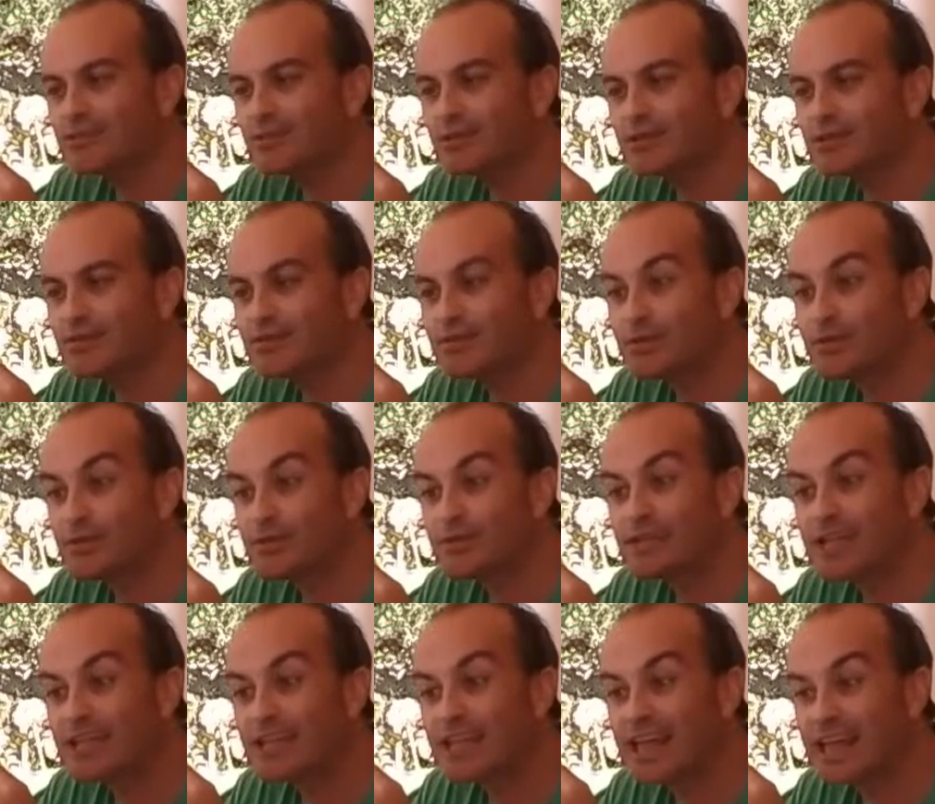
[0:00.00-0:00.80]
to
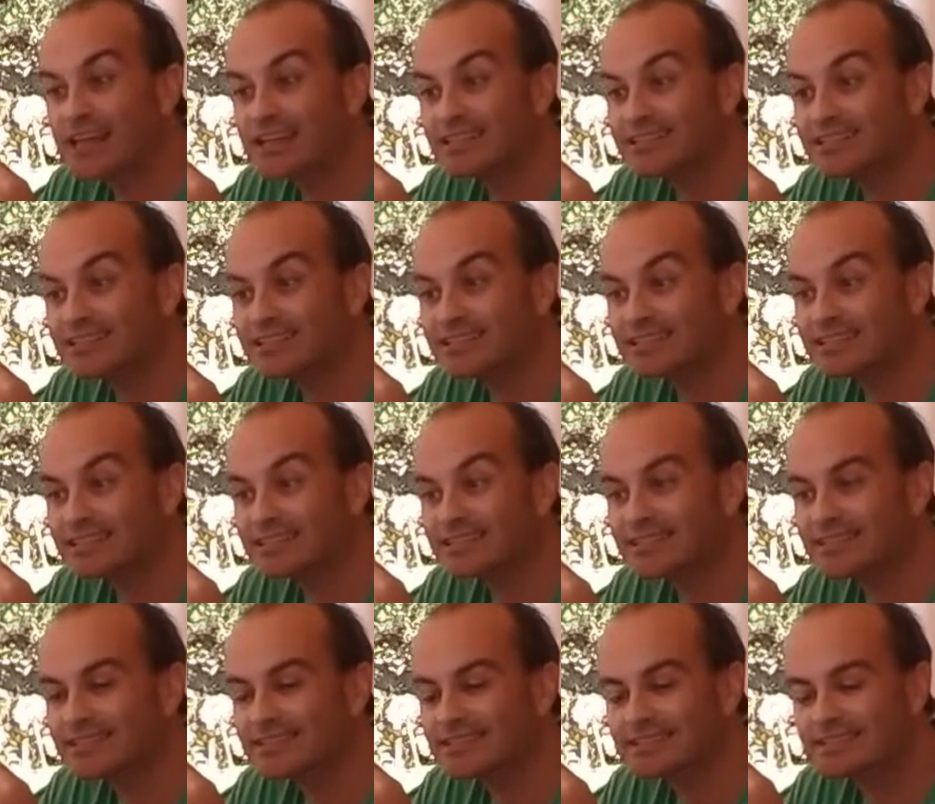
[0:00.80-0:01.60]
review the
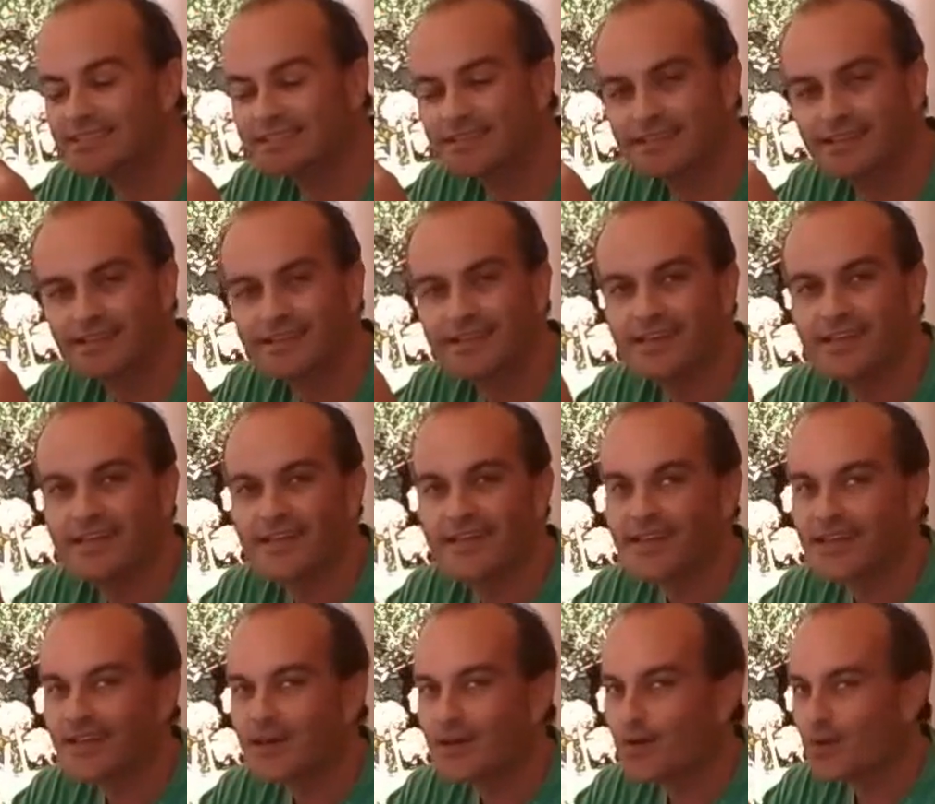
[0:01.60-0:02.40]
lessons.
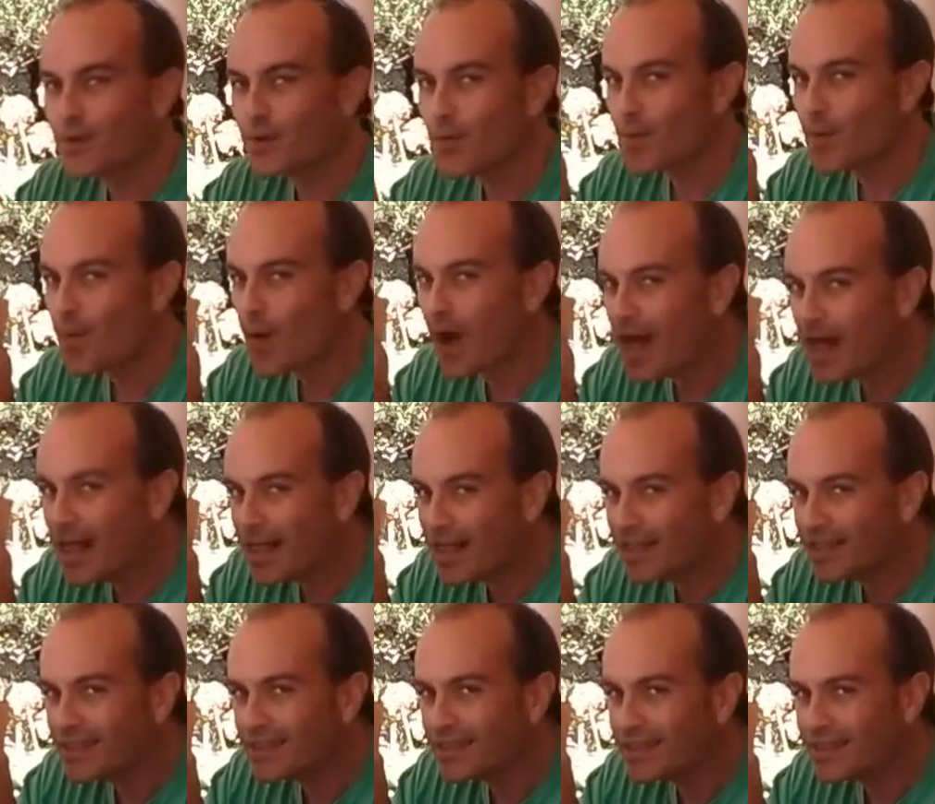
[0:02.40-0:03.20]

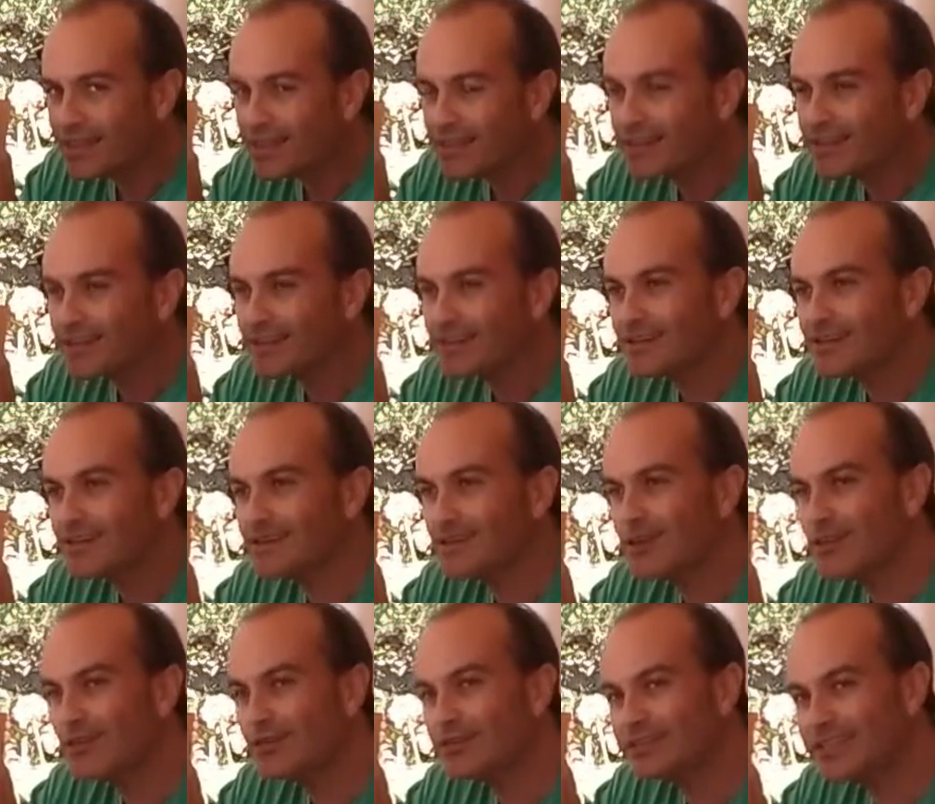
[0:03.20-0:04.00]
Well,
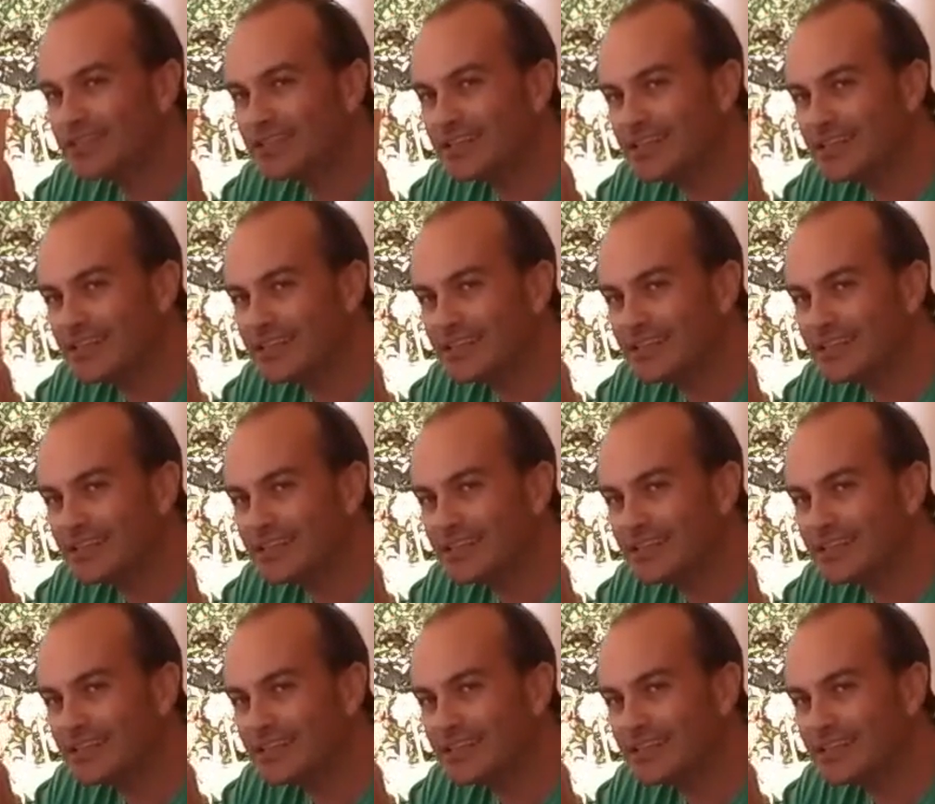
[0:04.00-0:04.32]
over the